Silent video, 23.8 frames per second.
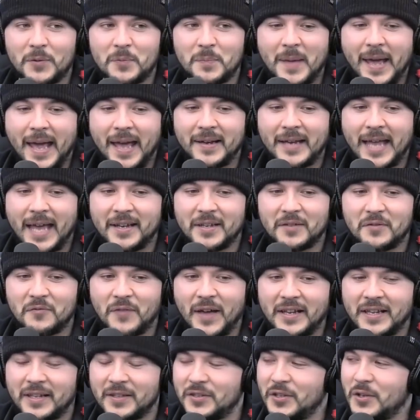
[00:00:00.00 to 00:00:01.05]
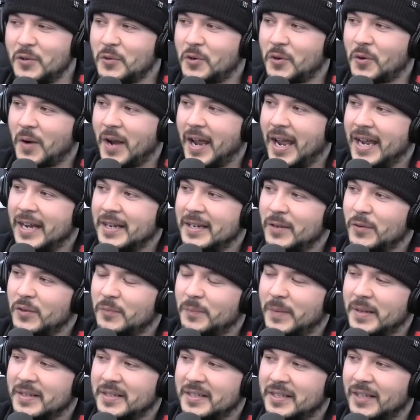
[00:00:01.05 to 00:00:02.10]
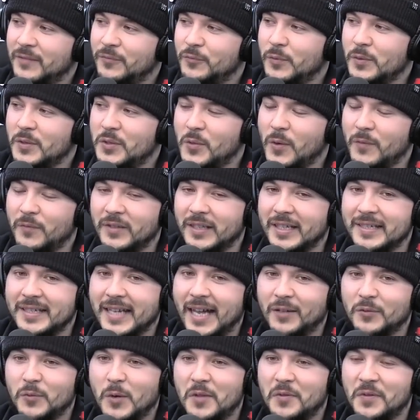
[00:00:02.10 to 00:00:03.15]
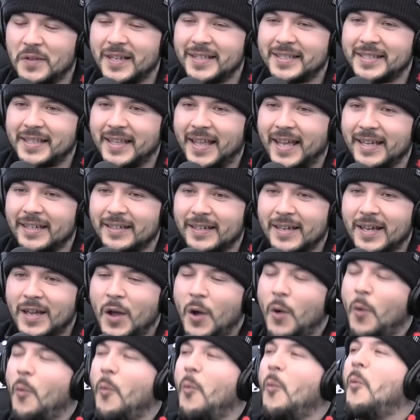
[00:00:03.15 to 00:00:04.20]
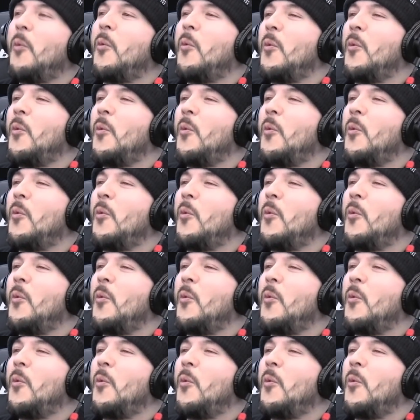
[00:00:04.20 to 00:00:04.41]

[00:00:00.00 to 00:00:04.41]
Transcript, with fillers: man had invaded Ukraine, it would have been swiftly dealt with. And it's like, it would have been